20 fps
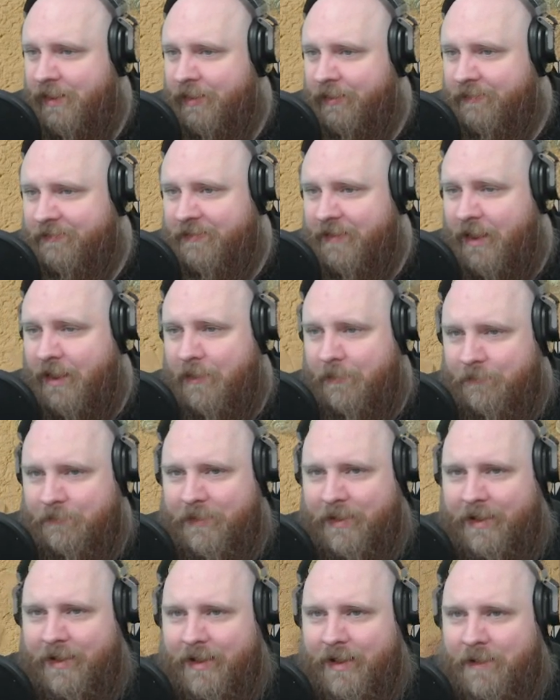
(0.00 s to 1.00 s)
So,
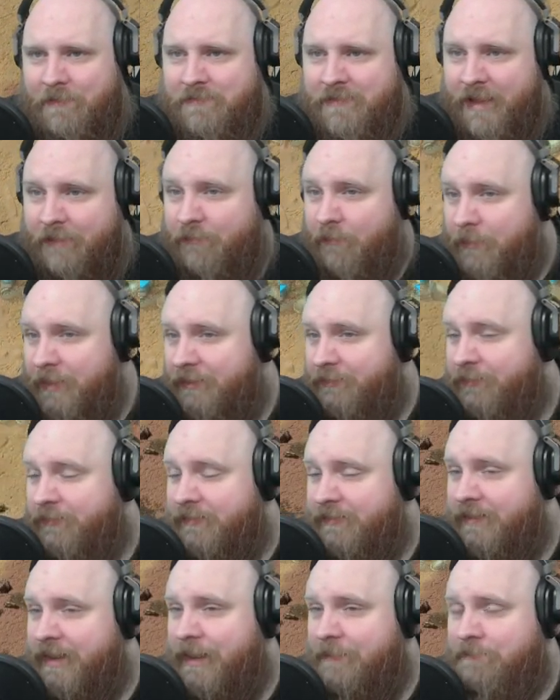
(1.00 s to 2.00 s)
that will be it for
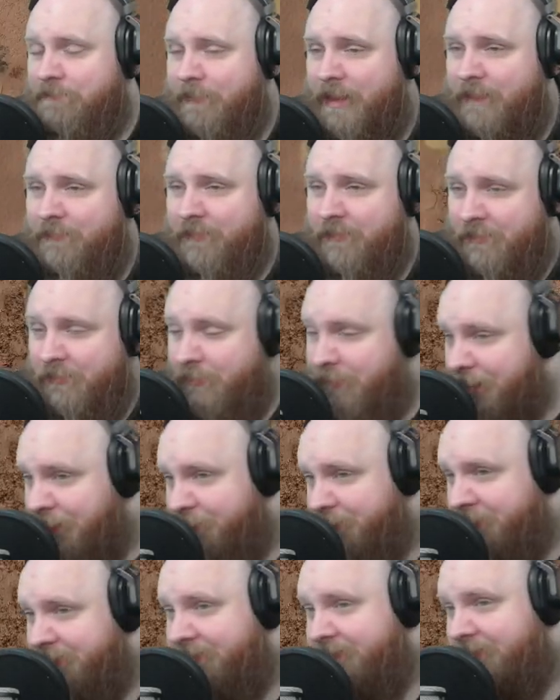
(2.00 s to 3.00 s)
today. If you do like
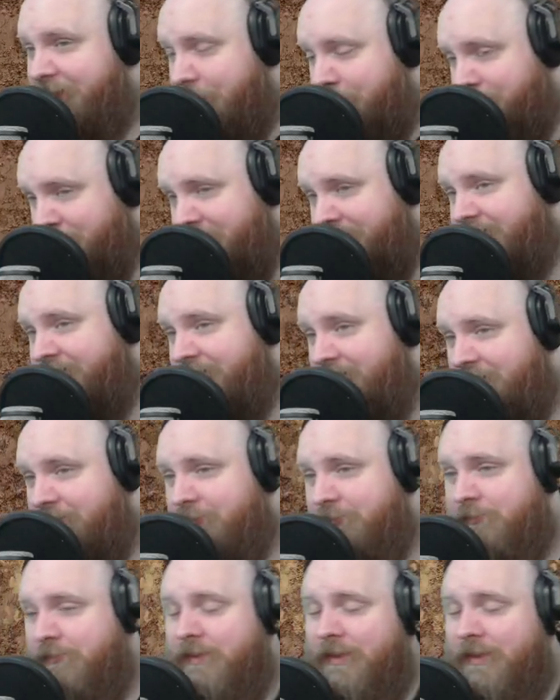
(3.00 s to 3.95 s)
what you see, please do